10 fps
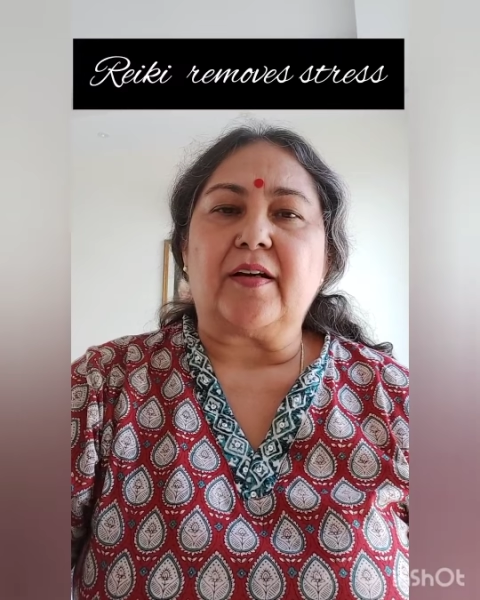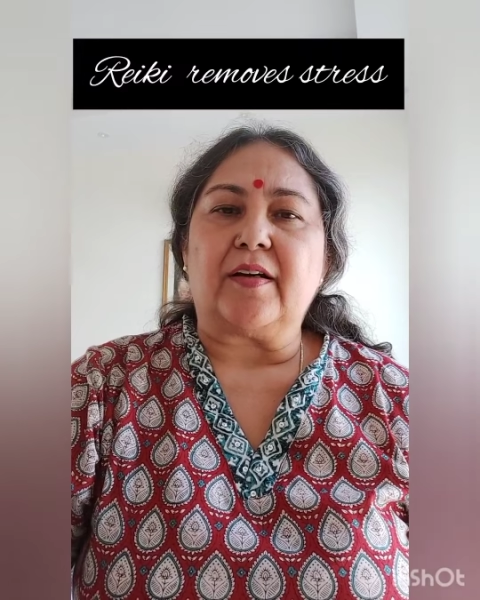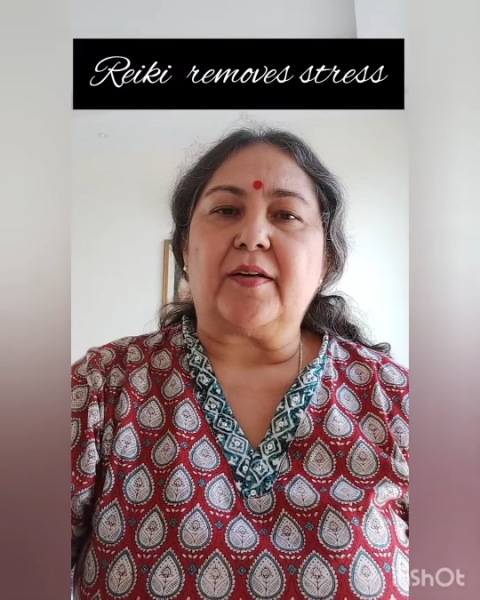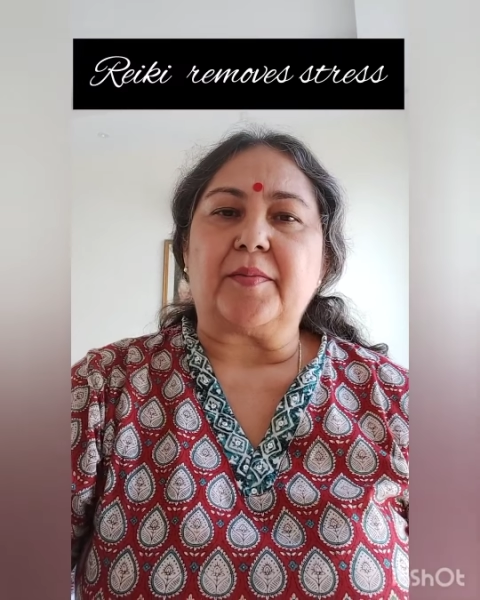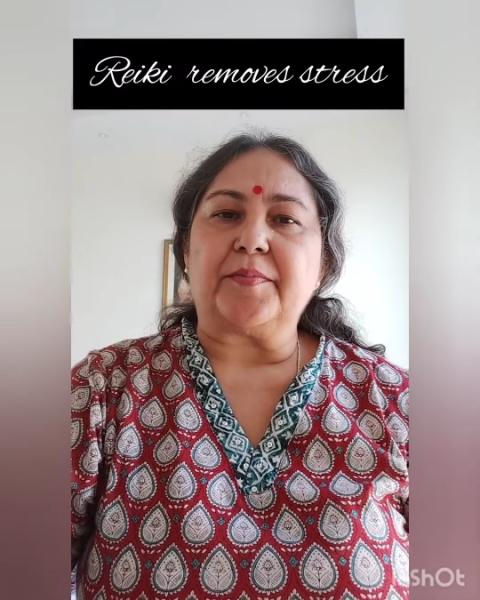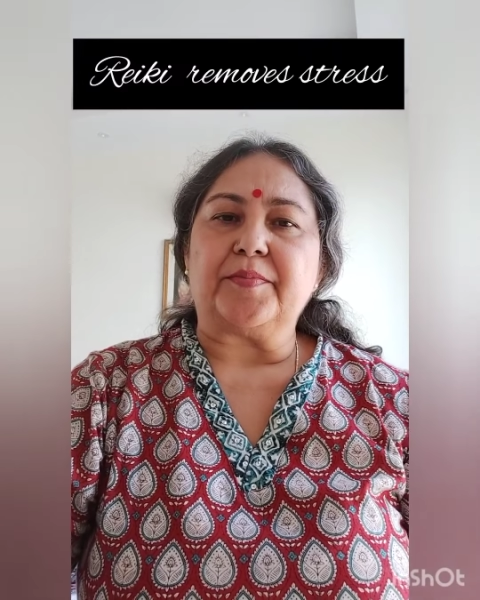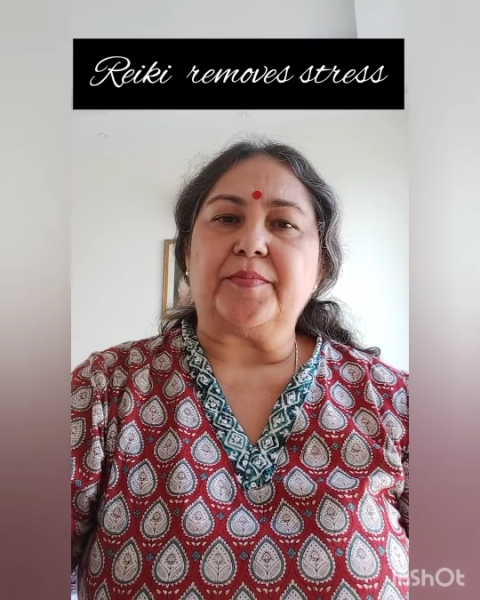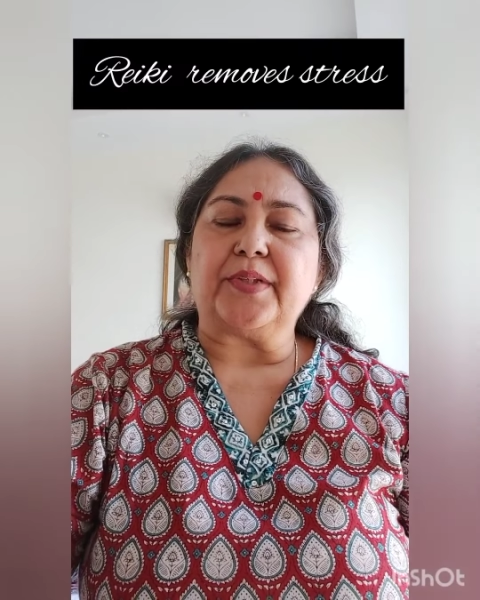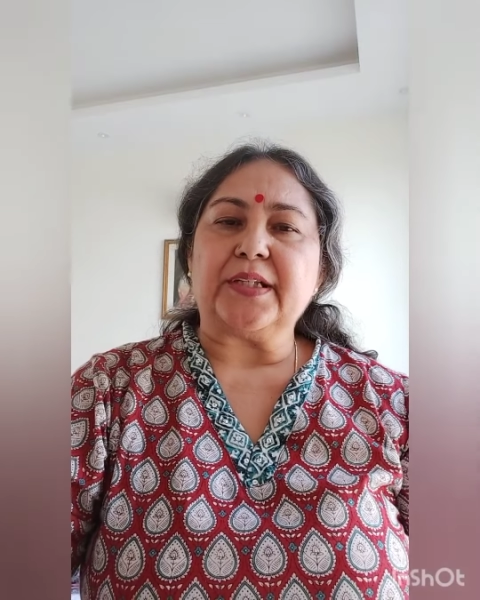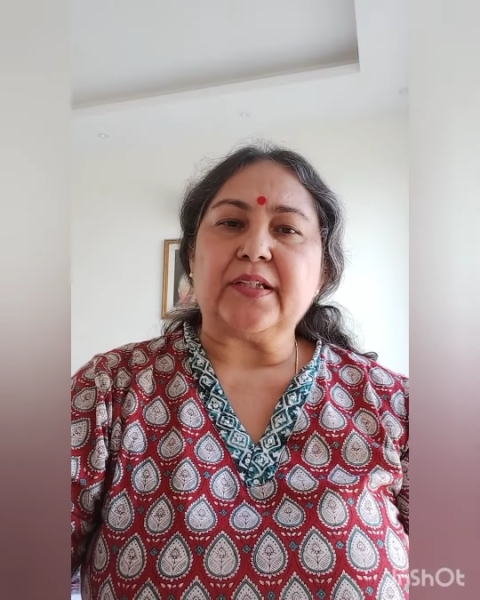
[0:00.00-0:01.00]
uh,
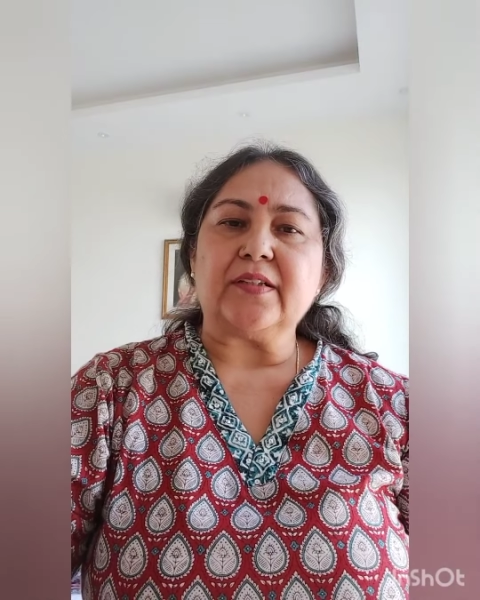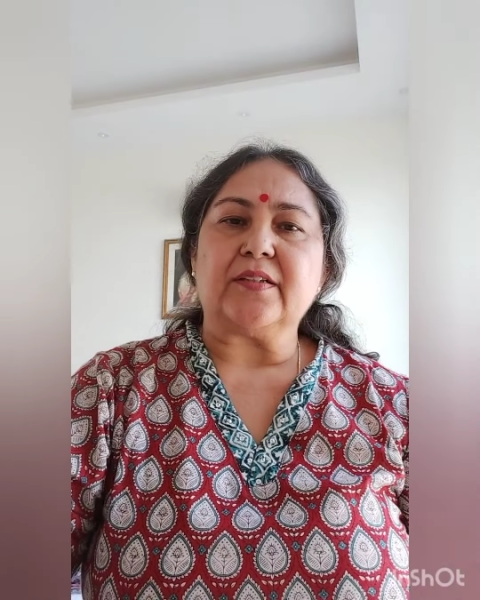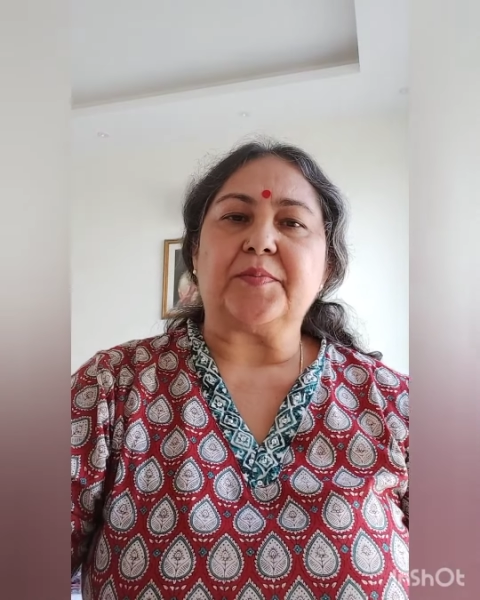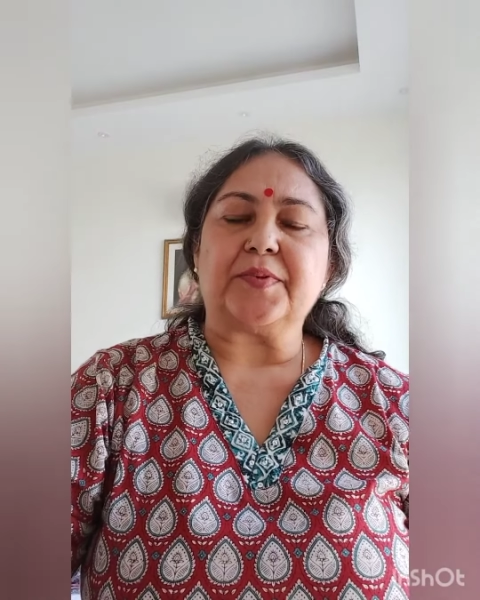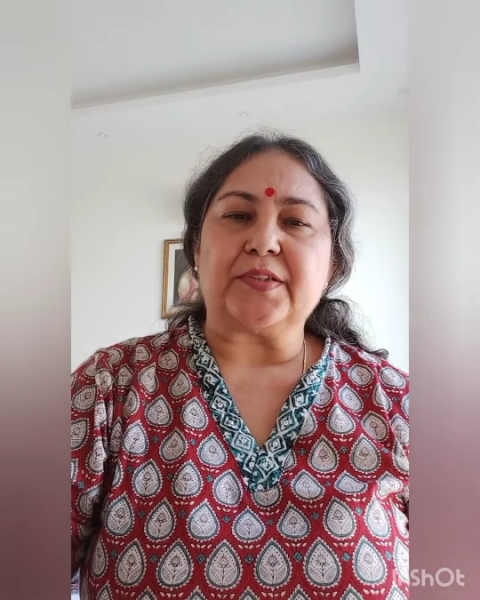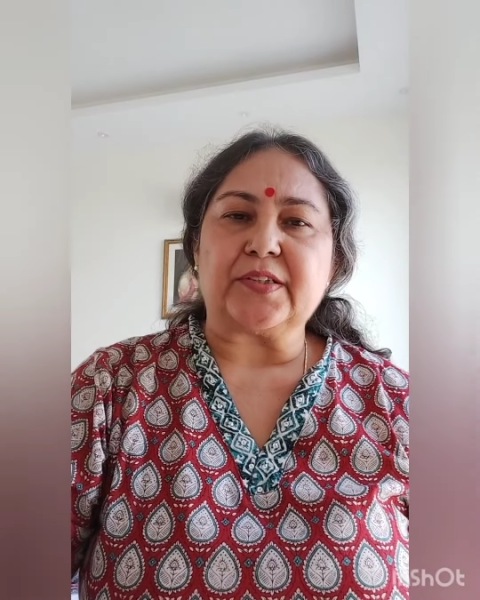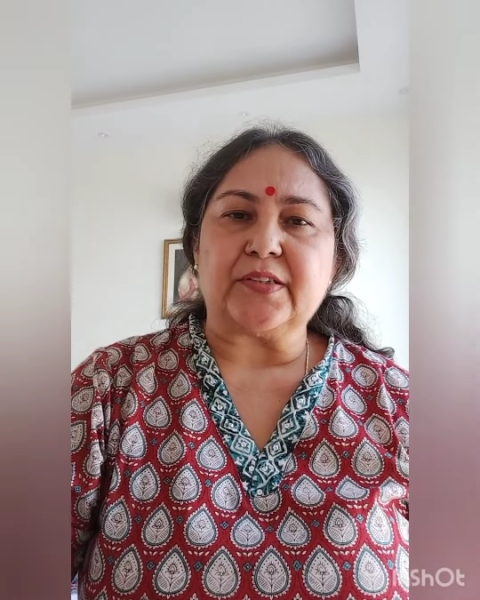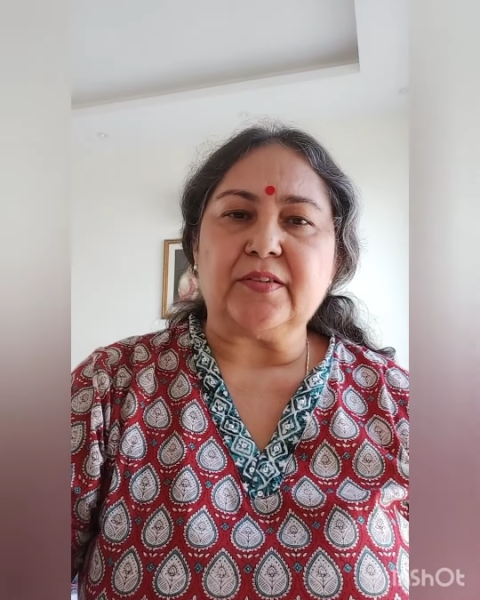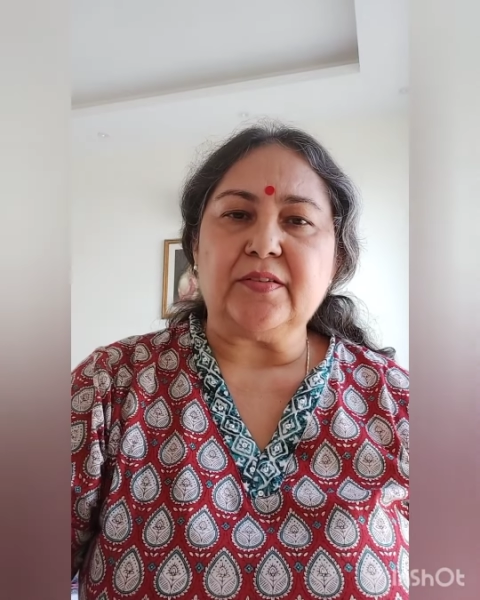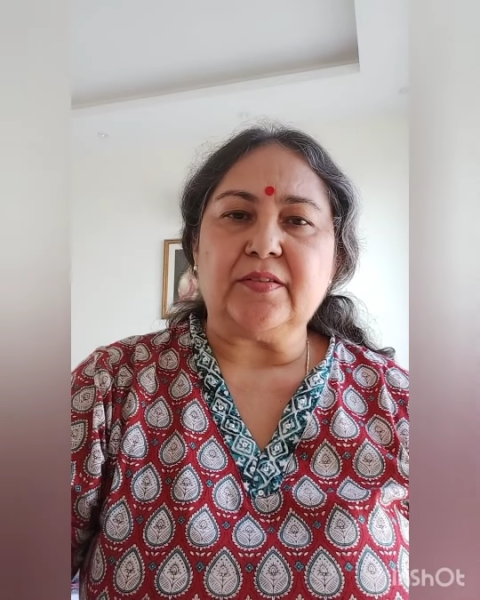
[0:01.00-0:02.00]
bringing a
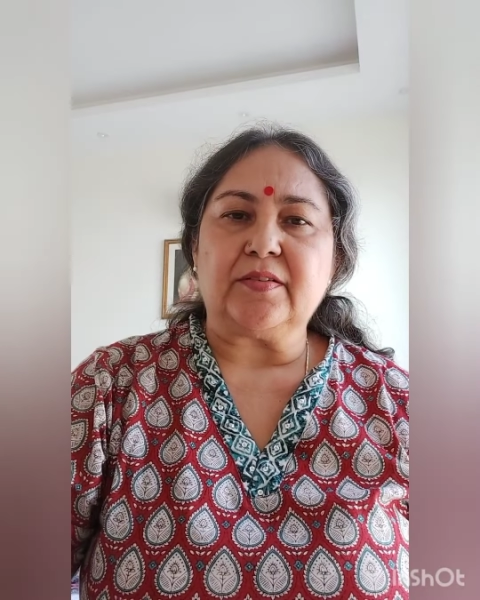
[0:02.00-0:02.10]
person